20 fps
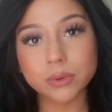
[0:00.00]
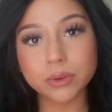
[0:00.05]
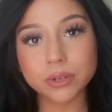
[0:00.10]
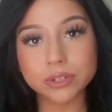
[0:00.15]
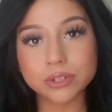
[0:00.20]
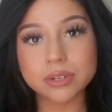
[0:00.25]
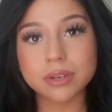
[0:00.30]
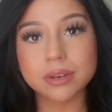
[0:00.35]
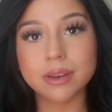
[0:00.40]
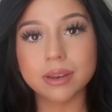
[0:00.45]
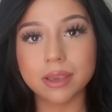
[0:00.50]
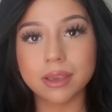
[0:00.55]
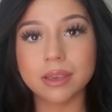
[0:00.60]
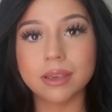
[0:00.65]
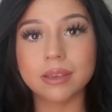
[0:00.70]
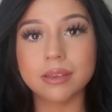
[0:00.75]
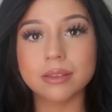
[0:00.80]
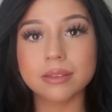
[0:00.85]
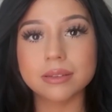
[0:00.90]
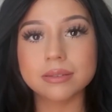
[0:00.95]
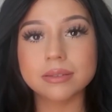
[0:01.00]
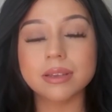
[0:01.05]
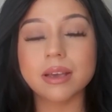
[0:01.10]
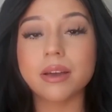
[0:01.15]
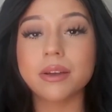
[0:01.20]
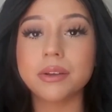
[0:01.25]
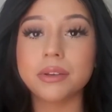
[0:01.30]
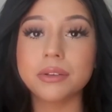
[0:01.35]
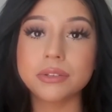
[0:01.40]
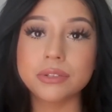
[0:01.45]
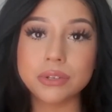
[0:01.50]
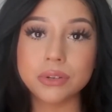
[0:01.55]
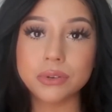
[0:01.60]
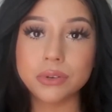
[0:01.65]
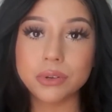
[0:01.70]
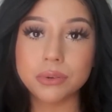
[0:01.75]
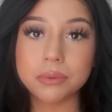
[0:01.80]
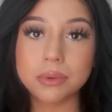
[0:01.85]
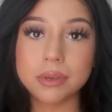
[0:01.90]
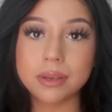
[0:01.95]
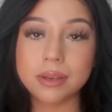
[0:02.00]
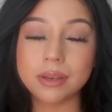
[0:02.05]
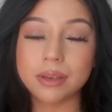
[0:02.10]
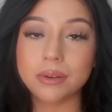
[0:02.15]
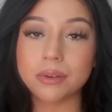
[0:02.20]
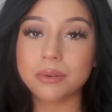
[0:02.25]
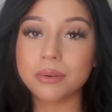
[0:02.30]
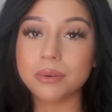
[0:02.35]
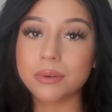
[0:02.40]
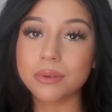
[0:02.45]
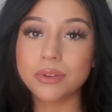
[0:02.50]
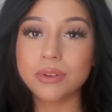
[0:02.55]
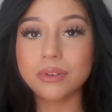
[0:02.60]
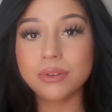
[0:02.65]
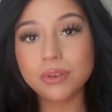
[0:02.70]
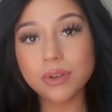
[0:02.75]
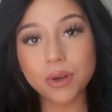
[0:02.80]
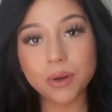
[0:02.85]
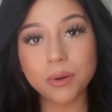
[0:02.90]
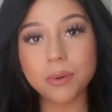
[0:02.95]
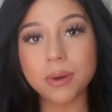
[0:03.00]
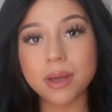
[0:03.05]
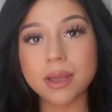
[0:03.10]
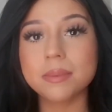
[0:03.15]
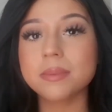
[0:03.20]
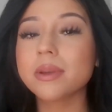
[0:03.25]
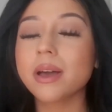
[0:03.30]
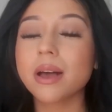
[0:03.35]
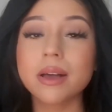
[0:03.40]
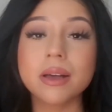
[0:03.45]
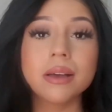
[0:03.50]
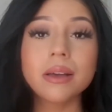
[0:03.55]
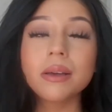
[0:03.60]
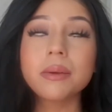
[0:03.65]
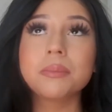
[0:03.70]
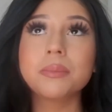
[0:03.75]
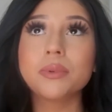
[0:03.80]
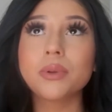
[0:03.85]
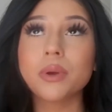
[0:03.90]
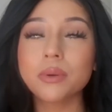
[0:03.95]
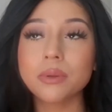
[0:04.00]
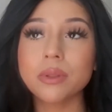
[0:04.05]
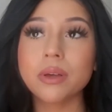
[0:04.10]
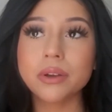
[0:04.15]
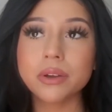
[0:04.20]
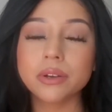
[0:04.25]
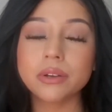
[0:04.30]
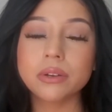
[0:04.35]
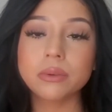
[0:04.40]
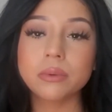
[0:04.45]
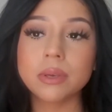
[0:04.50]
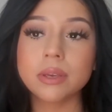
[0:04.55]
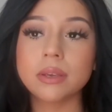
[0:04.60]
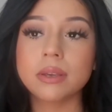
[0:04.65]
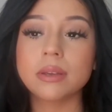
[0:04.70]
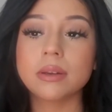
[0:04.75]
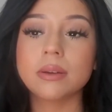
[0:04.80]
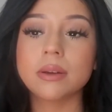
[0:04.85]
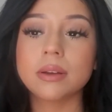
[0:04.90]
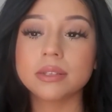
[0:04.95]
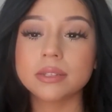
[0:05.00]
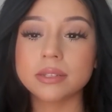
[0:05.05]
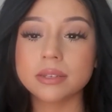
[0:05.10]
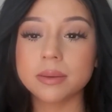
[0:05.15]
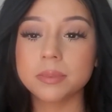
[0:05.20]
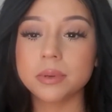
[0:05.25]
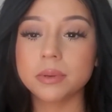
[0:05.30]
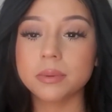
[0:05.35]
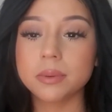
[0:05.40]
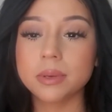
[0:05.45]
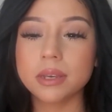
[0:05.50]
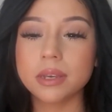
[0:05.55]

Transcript: question is, are you still doing keto? No, I am not. I'm no longer doing keto. I stopped doing